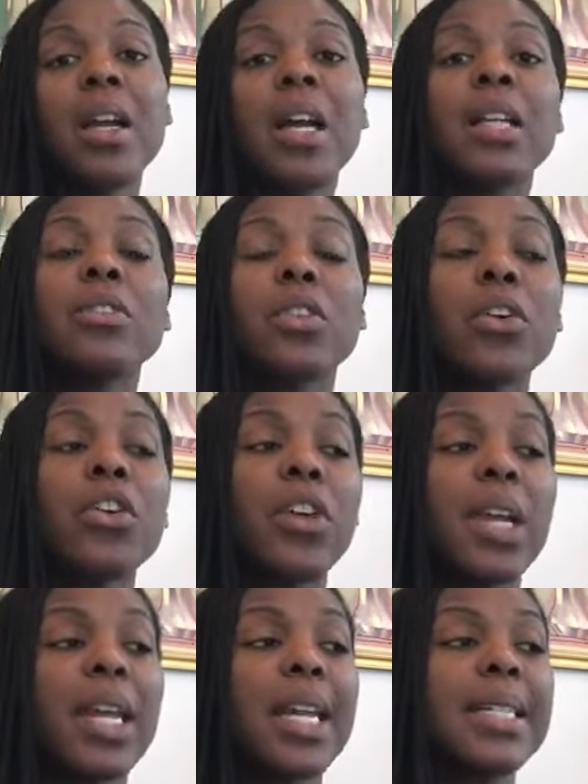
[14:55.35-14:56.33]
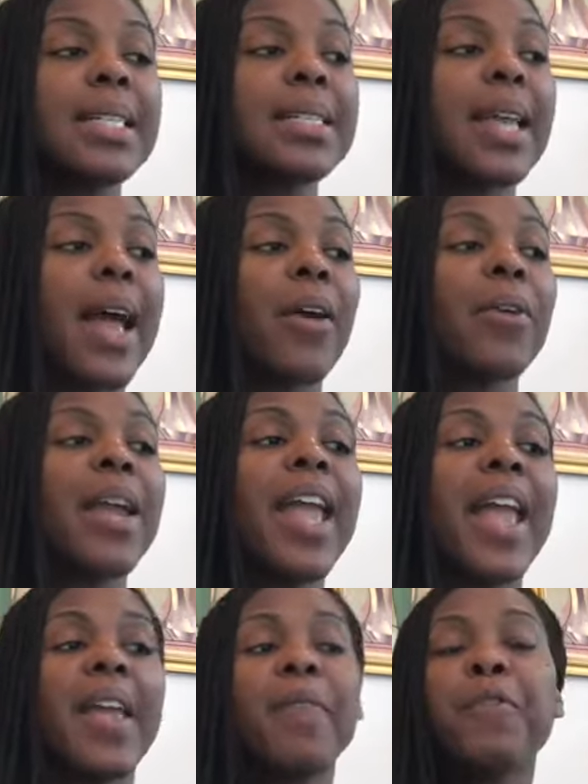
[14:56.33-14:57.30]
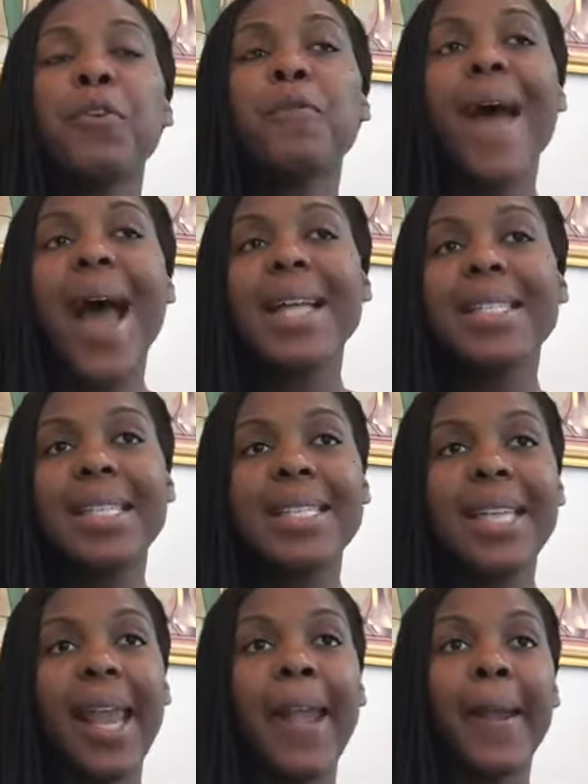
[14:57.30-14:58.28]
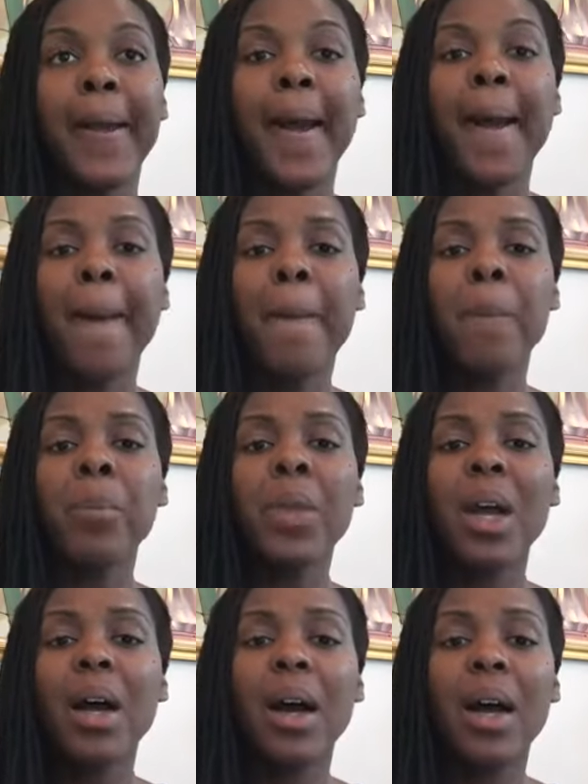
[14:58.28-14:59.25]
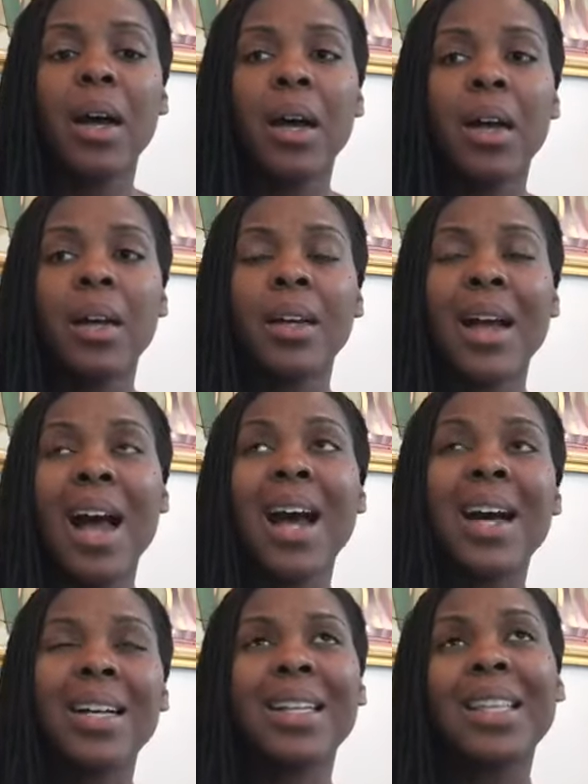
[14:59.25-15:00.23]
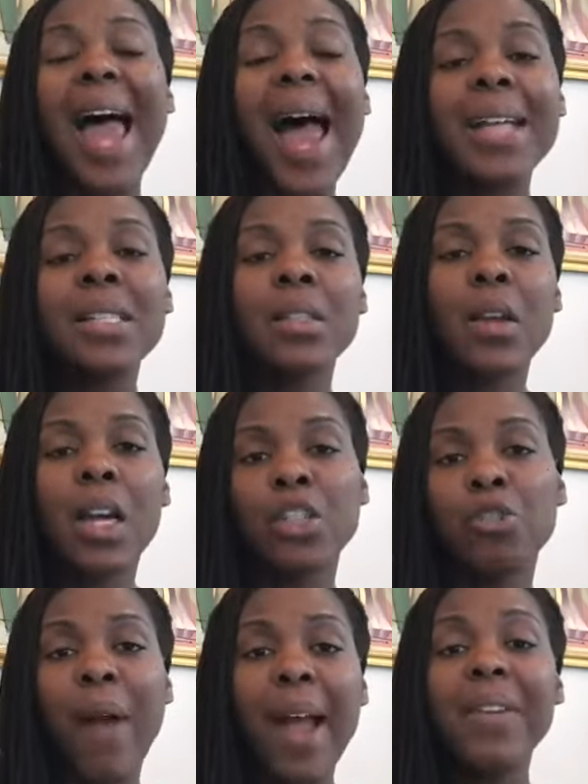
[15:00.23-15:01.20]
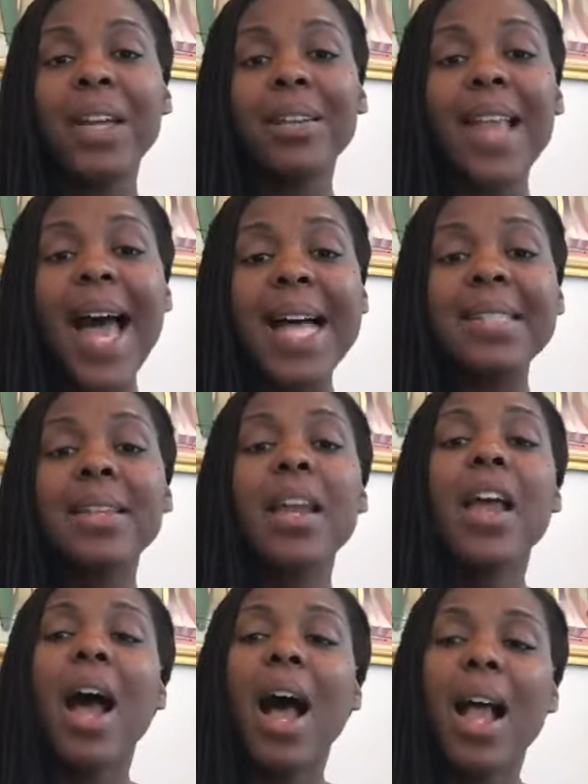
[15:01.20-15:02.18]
And so you're going to get a discount. If you've had to take a class, a driving class, a